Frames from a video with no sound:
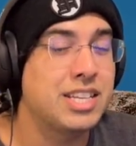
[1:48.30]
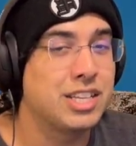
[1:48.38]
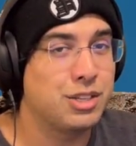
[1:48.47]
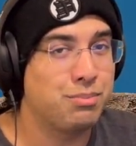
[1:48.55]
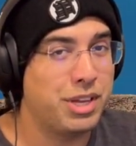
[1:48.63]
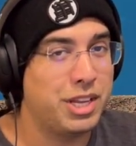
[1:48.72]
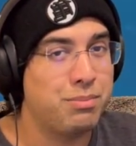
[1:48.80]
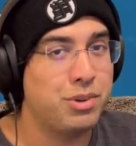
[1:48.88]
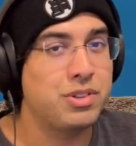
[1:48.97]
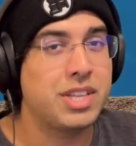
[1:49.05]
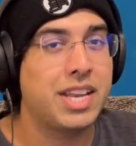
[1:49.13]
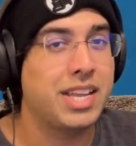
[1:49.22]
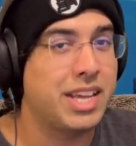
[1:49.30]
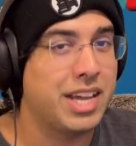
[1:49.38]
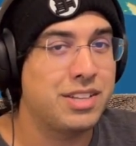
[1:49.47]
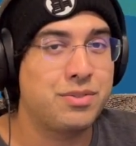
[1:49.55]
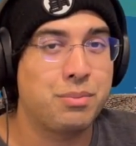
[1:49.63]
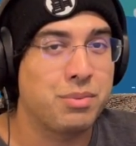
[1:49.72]
his speed boost that he
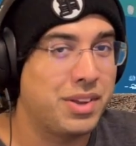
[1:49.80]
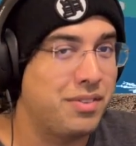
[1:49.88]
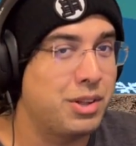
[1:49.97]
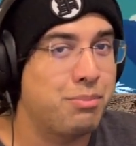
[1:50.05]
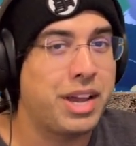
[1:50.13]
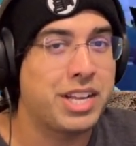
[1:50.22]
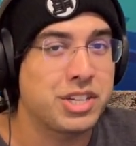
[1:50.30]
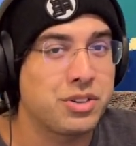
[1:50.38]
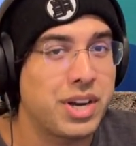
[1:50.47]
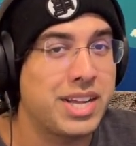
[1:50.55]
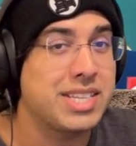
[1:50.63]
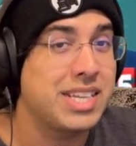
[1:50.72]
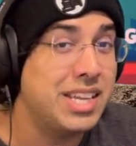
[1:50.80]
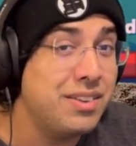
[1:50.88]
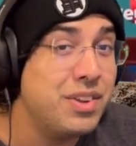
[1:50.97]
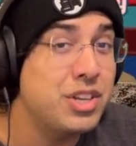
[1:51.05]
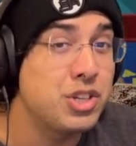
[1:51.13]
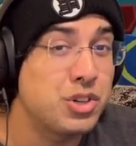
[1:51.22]
gets from leaving the patch of grass
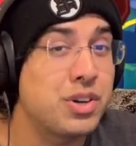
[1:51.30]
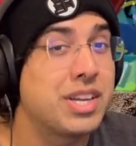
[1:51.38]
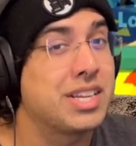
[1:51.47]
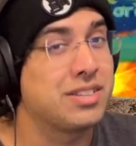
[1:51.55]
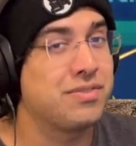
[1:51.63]
even during his